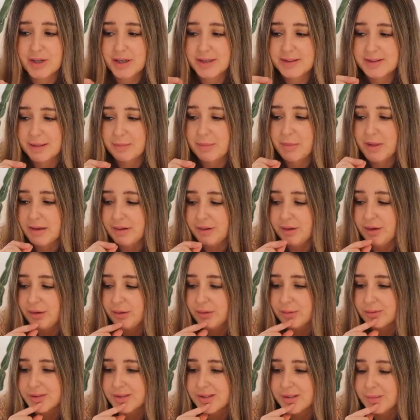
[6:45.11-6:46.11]
try something
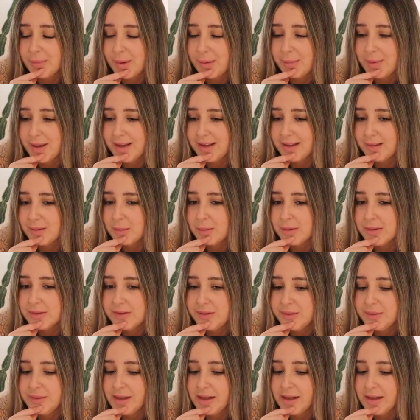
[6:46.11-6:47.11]
new. So maybe I will
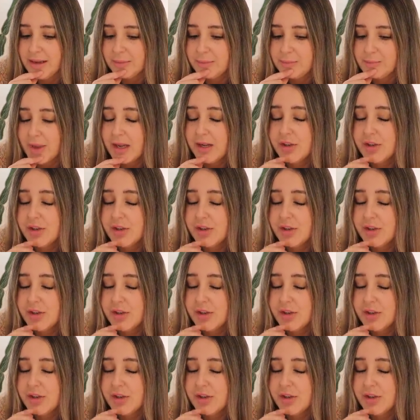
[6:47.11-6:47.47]
do that.